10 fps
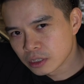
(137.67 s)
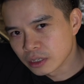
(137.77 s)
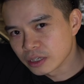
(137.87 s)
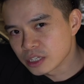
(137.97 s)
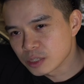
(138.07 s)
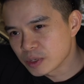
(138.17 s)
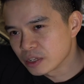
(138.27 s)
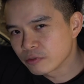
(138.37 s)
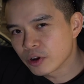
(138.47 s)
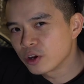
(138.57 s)
this has been
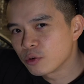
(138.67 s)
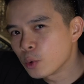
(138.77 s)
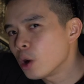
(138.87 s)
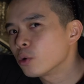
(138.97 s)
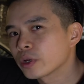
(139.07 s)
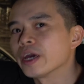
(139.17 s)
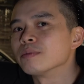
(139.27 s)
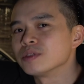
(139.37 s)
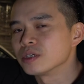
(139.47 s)
a very well kept